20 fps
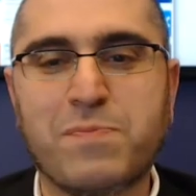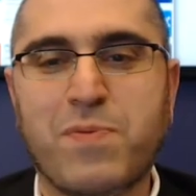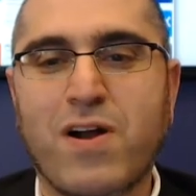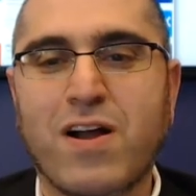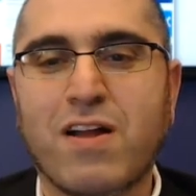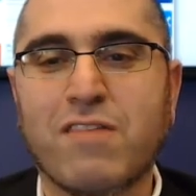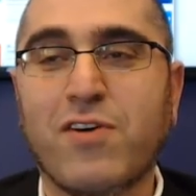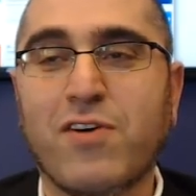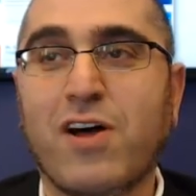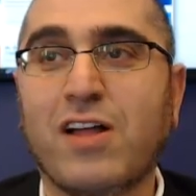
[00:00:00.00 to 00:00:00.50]

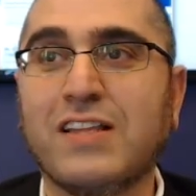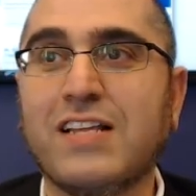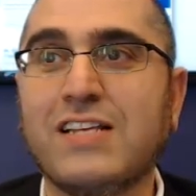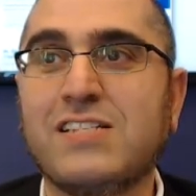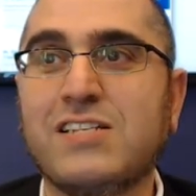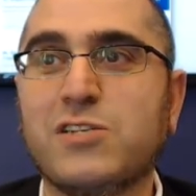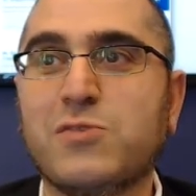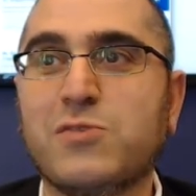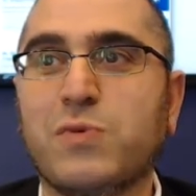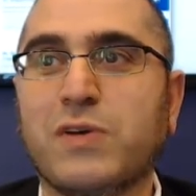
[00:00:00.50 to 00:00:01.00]
part of all
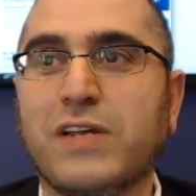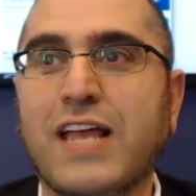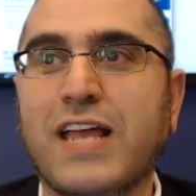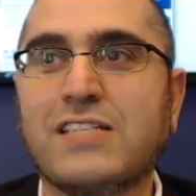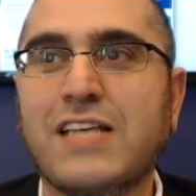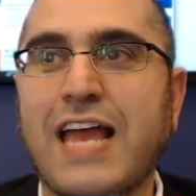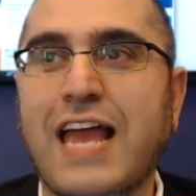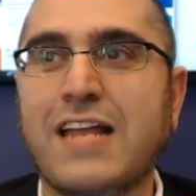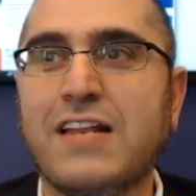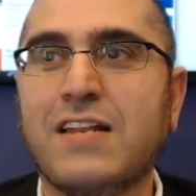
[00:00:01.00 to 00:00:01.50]
this is we get
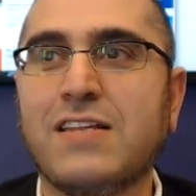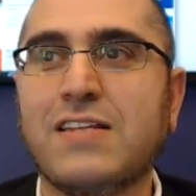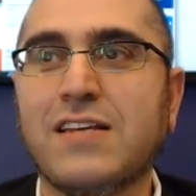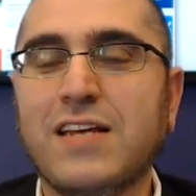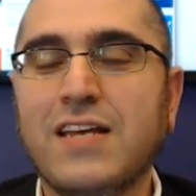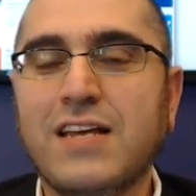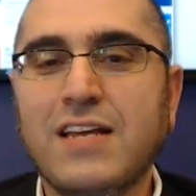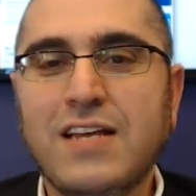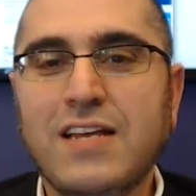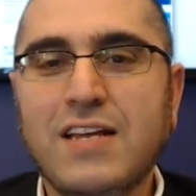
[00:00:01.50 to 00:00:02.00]
to end
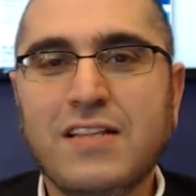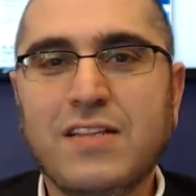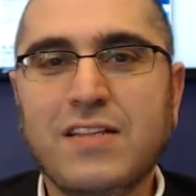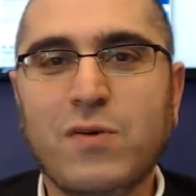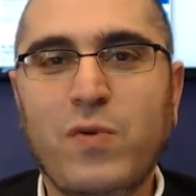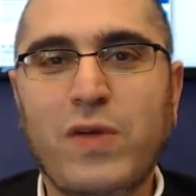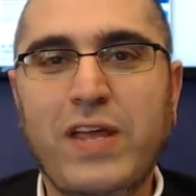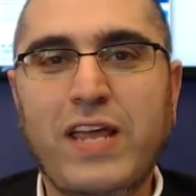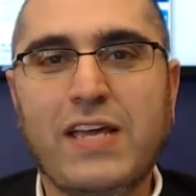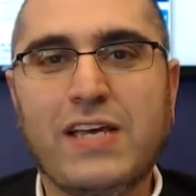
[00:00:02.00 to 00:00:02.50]
the
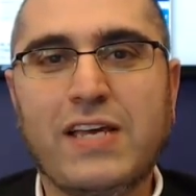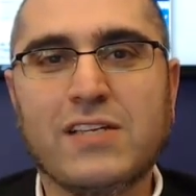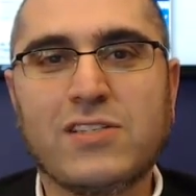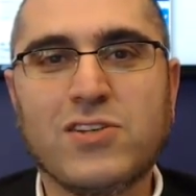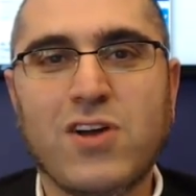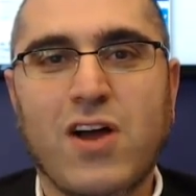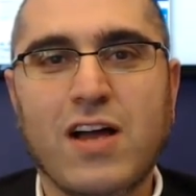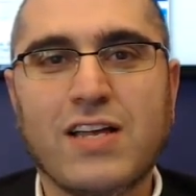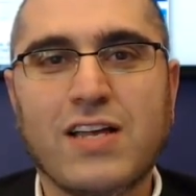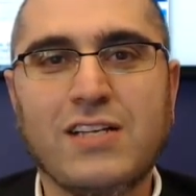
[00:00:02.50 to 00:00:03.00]
week
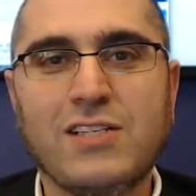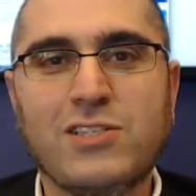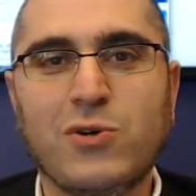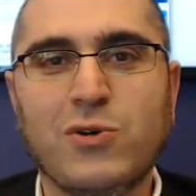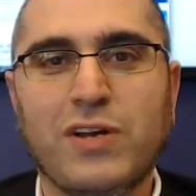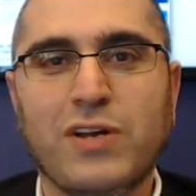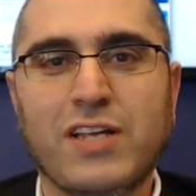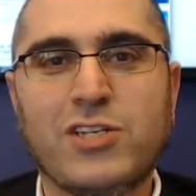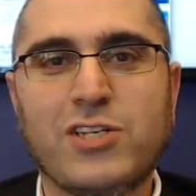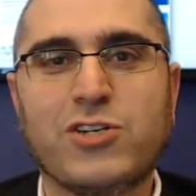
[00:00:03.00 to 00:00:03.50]
talking to
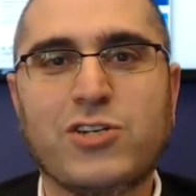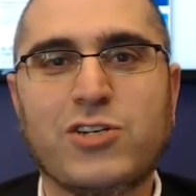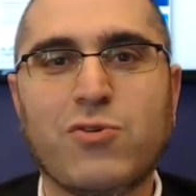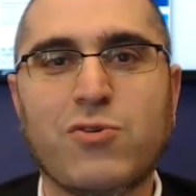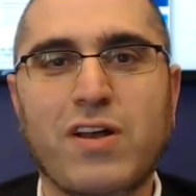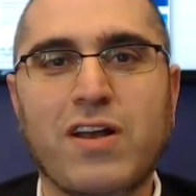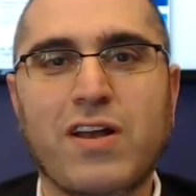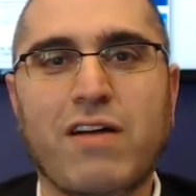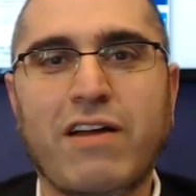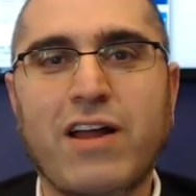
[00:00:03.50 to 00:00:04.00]
an
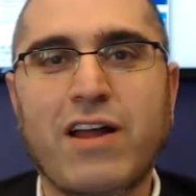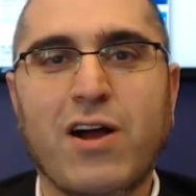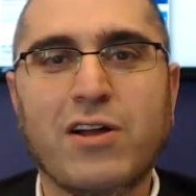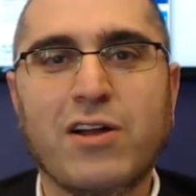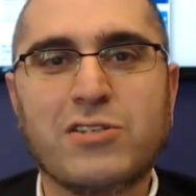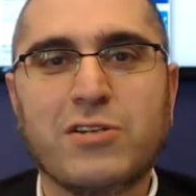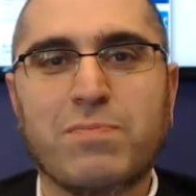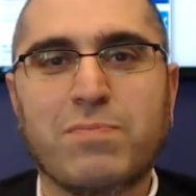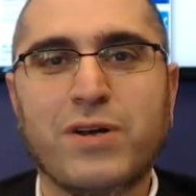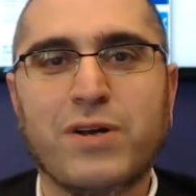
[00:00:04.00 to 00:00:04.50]
extraordinary
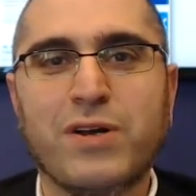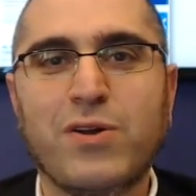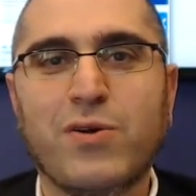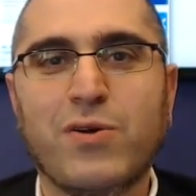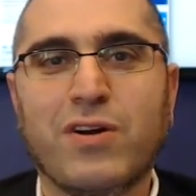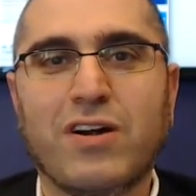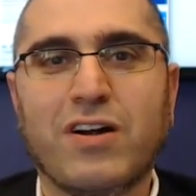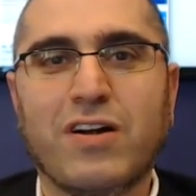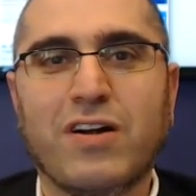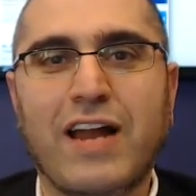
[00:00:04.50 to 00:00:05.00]

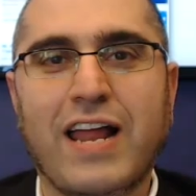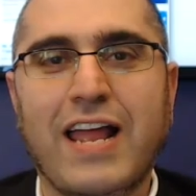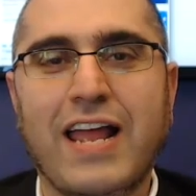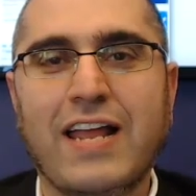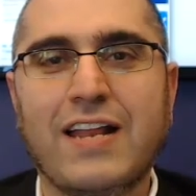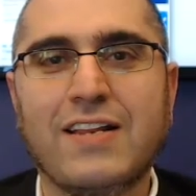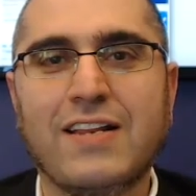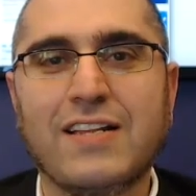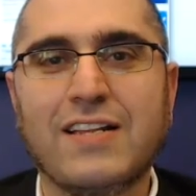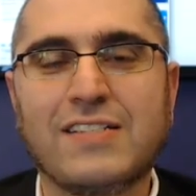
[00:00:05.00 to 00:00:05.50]
entrepreneur
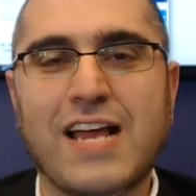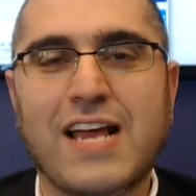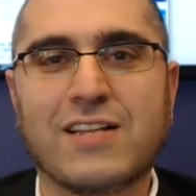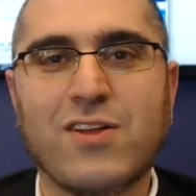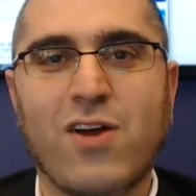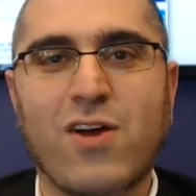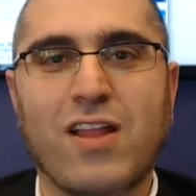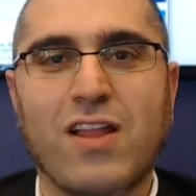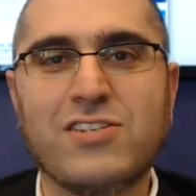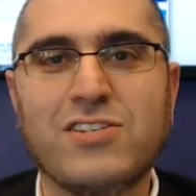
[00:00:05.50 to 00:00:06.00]
and
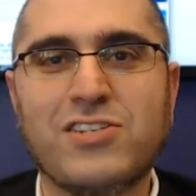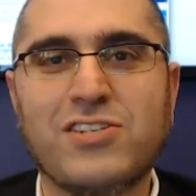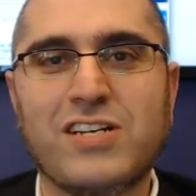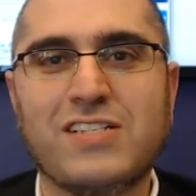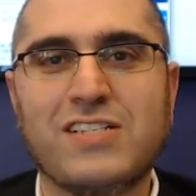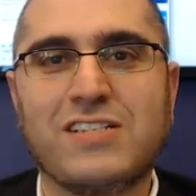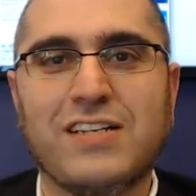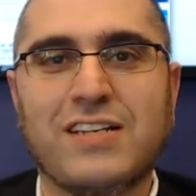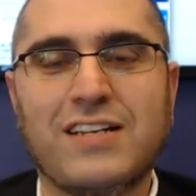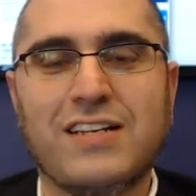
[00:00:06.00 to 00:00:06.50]

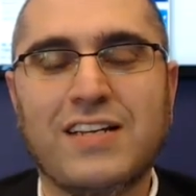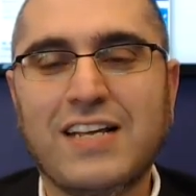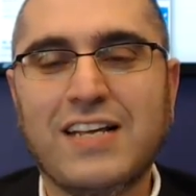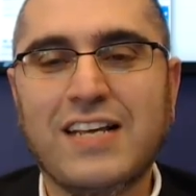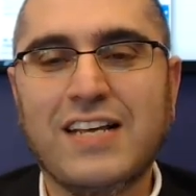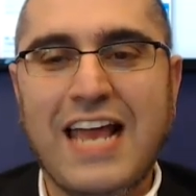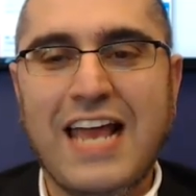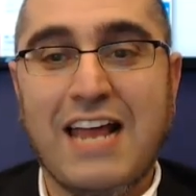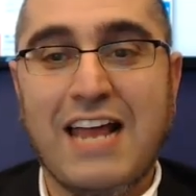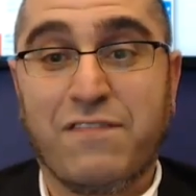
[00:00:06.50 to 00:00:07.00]
technologist and
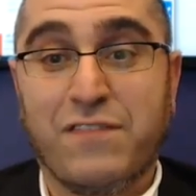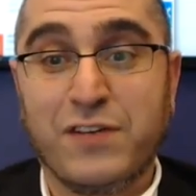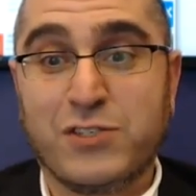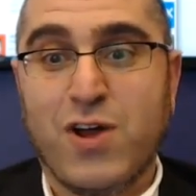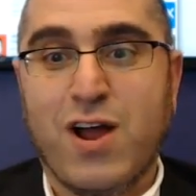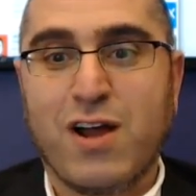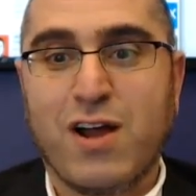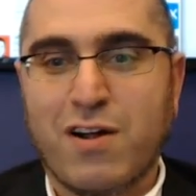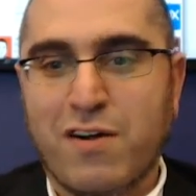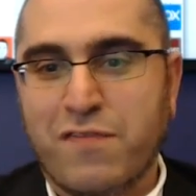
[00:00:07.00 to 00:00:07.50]
and
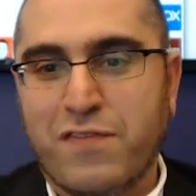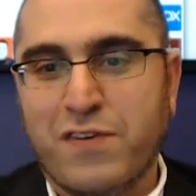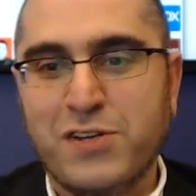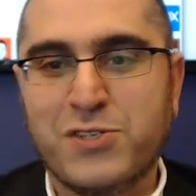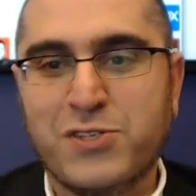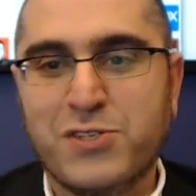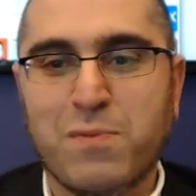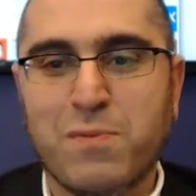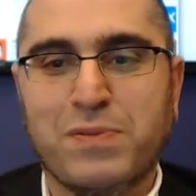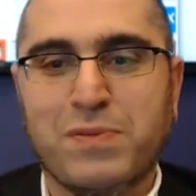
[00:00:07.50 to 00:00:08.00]
photographer.
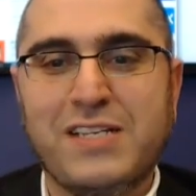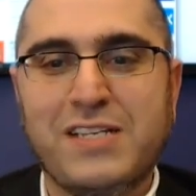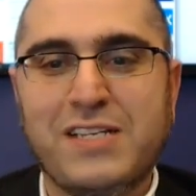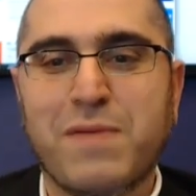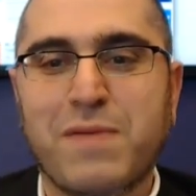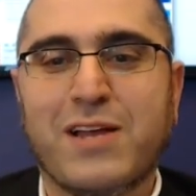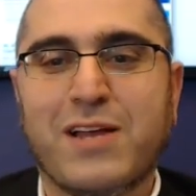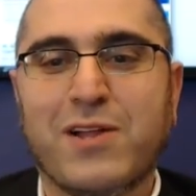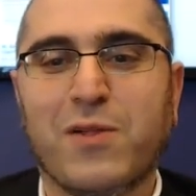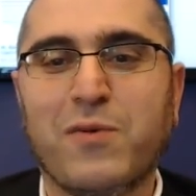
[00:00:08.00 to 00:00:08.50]
So please,
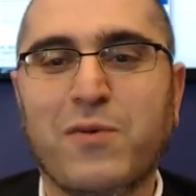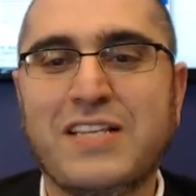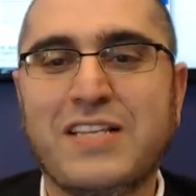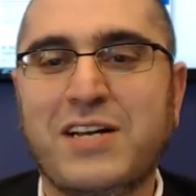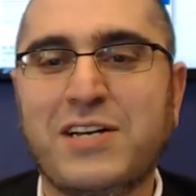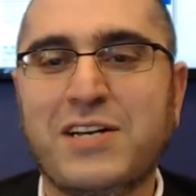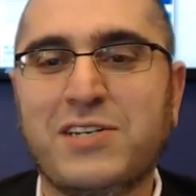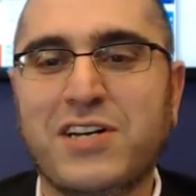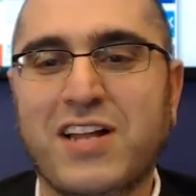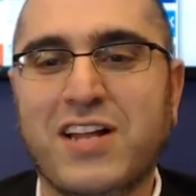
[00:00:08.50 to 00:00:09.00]
Michael, with the
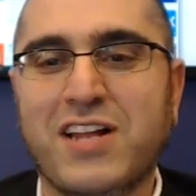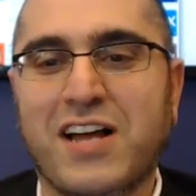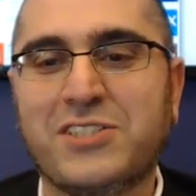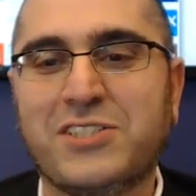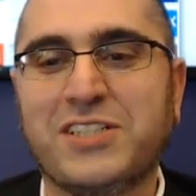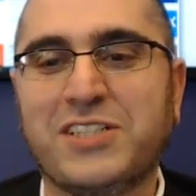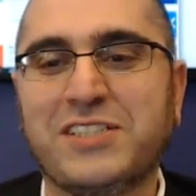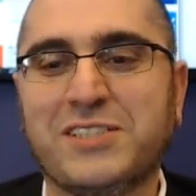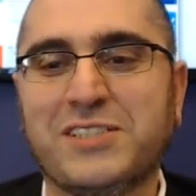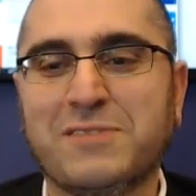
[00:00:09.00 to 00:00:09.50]

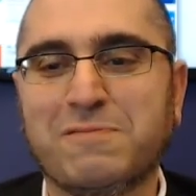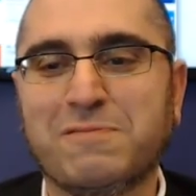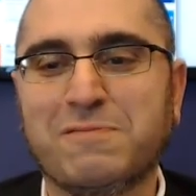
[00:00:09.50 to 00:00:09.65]
introductions.